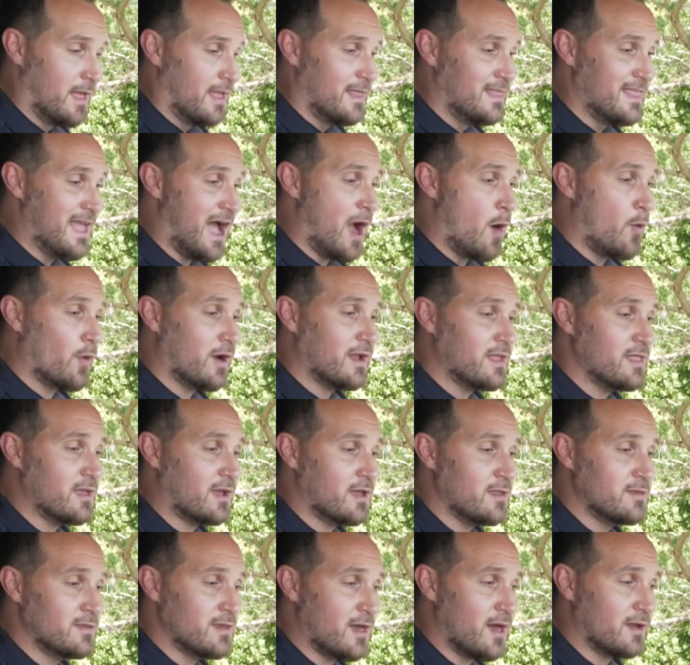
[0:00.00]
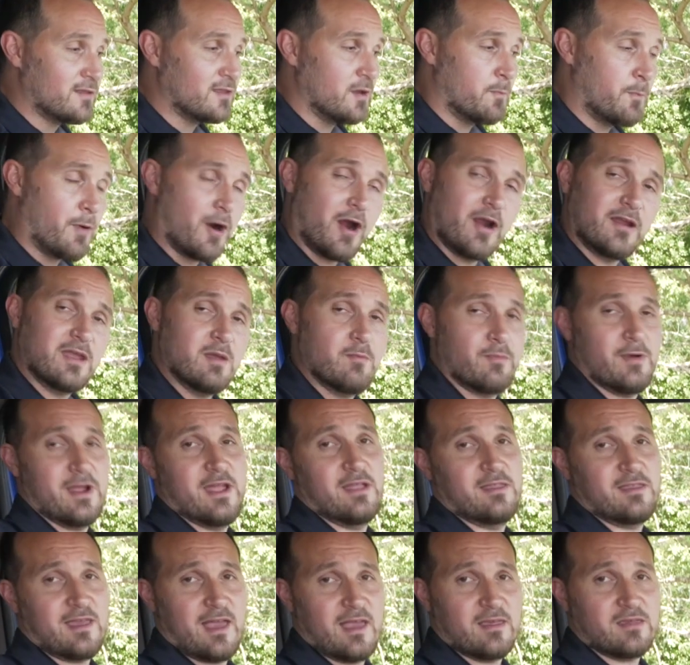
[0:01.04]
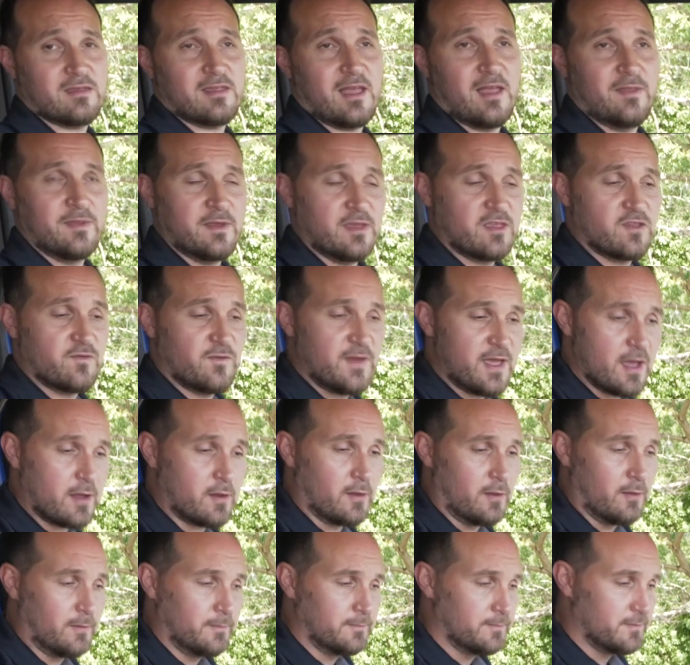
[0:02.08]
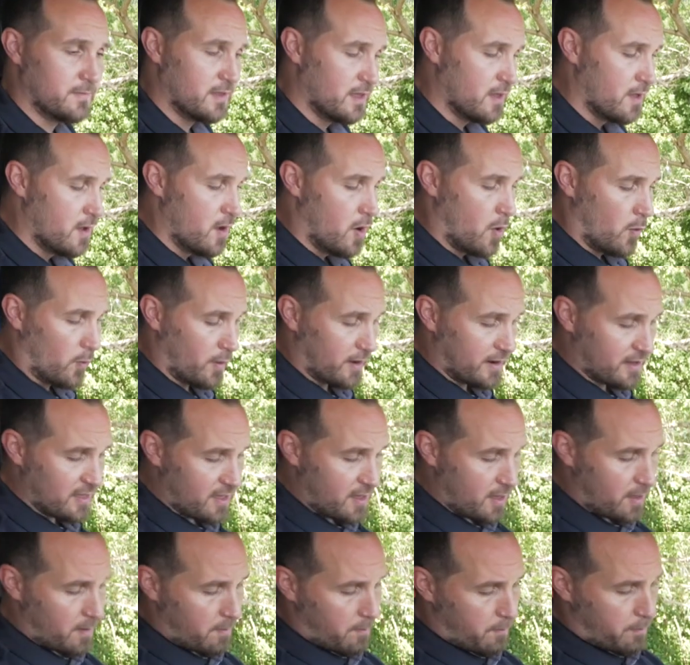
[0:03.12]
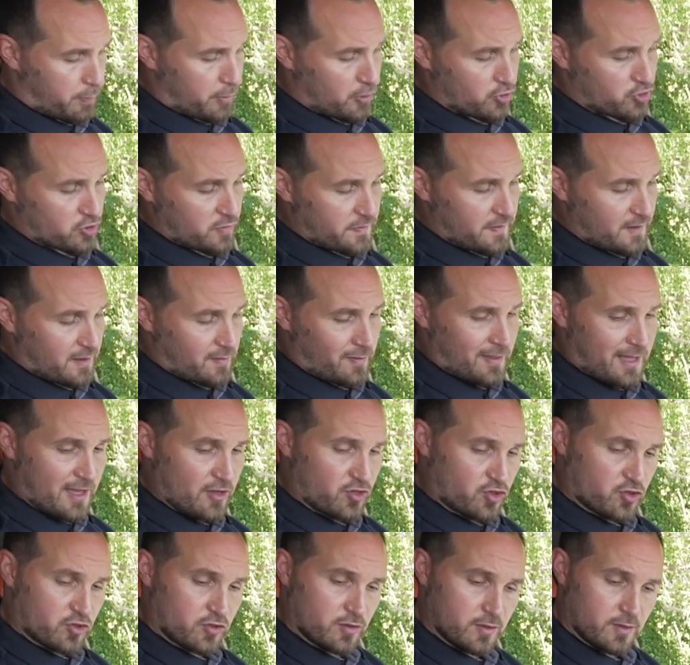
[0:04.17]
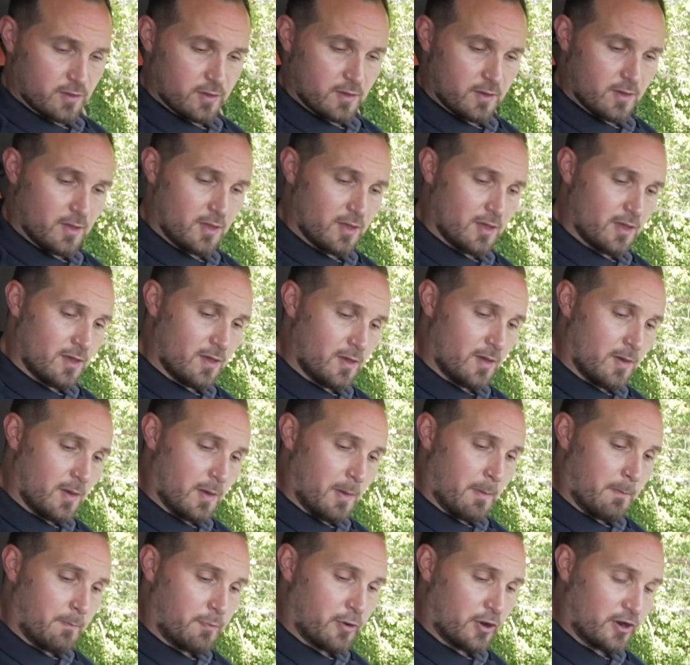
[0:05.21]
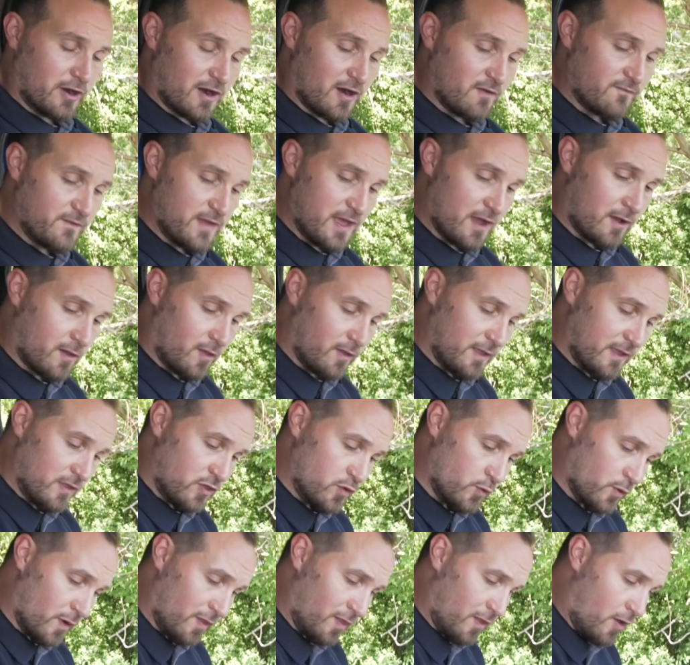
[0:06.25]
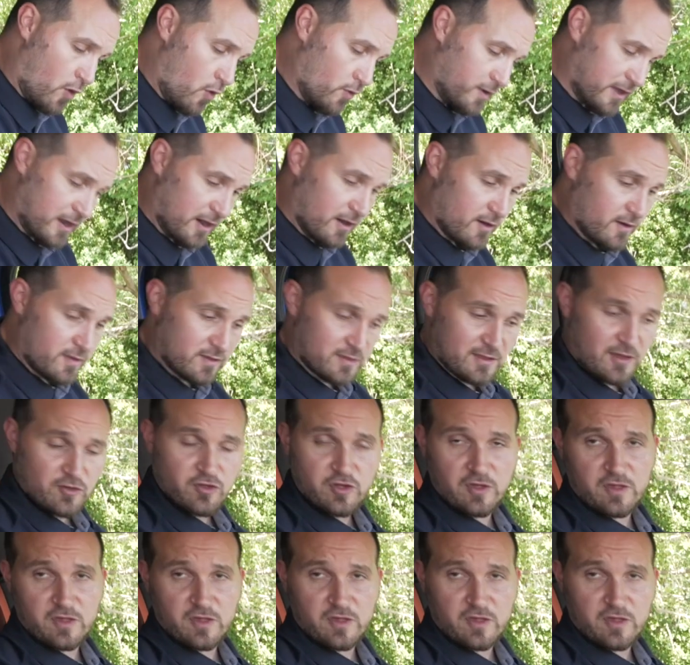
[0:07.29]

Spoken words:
Now we're going to conduct a parking brake test on this vehicle. We're going to push in the clutch, put our vehicle into a low gear, such